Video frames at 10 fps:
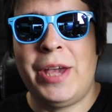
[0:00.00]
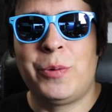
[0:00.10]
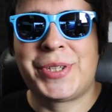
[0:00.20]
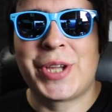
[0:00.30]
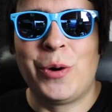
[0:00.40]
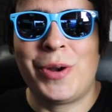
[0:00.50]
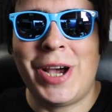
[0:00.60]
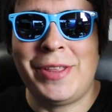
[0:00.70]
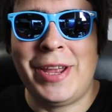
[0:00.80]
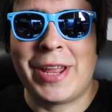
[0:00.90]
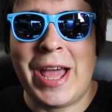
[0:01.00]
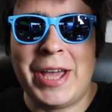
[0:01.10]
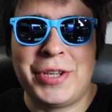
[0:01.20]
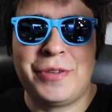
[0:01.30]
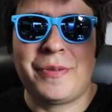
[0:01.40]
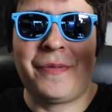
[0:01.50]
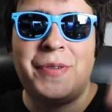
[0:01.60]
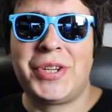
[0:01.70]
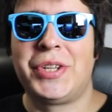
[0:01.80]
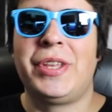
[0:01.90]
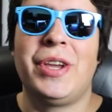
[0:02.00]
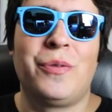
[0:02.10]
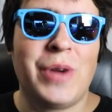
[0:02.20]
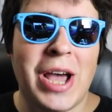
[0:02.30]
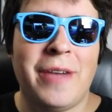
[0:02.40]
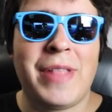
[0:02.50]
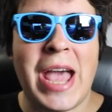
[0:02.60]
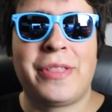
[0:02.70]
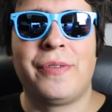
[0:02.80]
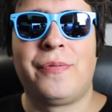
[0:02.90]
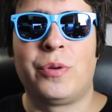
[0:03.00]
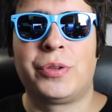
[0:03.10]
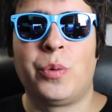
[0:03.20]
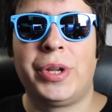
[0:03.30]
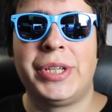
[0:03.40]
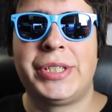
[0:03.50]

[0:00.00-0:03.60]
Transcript: Hey, what's going on there guys? You've officially arrived at the 420